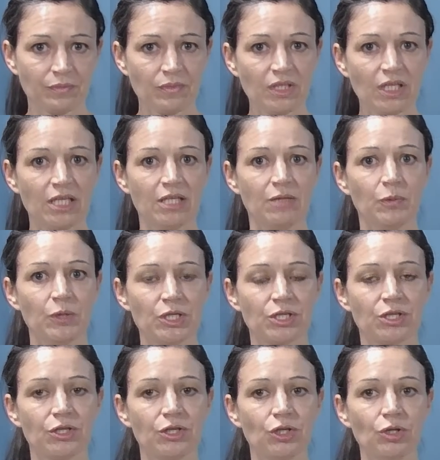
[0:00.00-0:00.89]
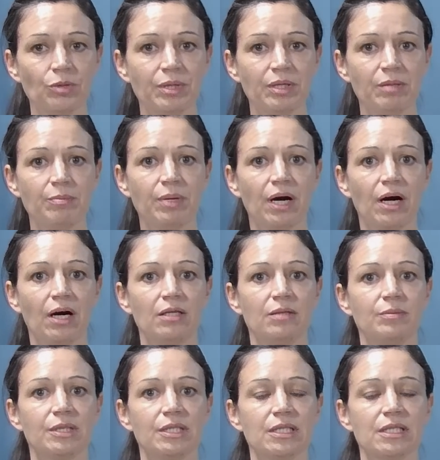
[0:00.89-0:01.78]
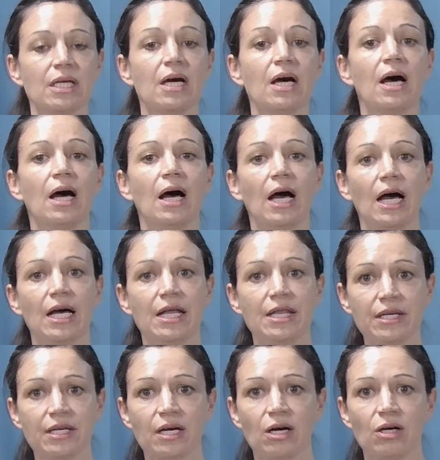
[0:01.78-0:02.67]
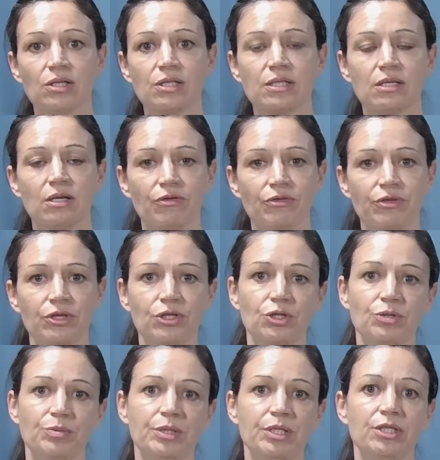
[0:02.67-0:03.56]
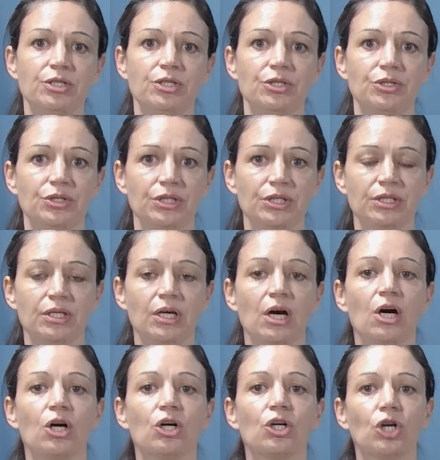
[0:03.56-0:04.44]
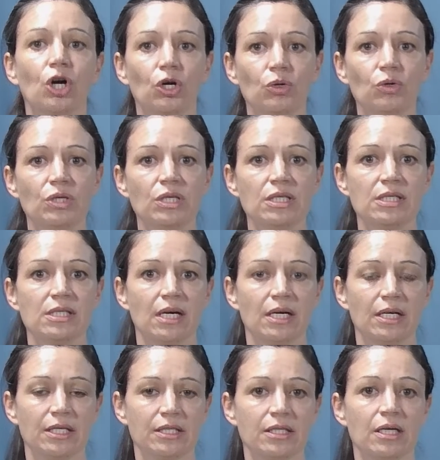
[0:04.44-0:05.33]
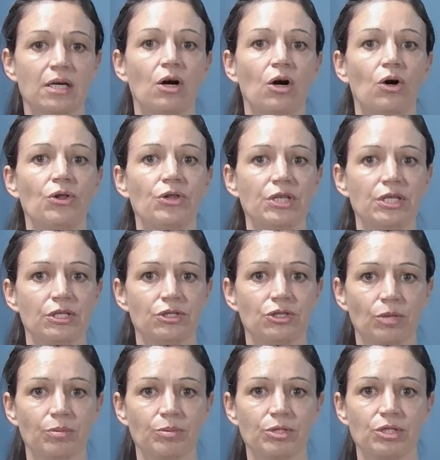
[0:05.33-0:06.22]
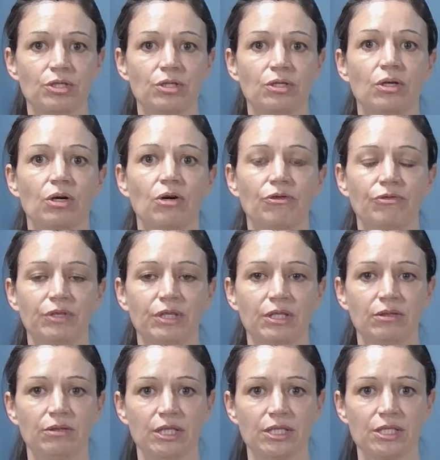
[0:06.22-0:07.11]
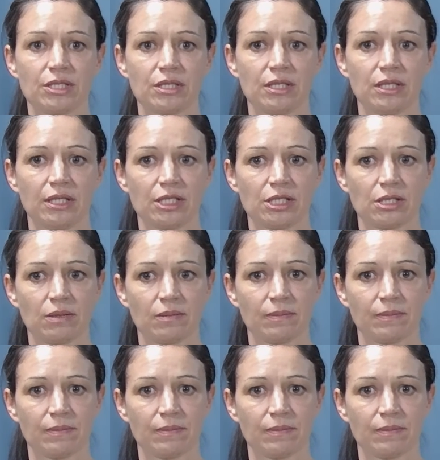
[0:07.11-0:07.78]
in which the European Parliament and the Council of the European Union co-decide on the adoption of EU legislation.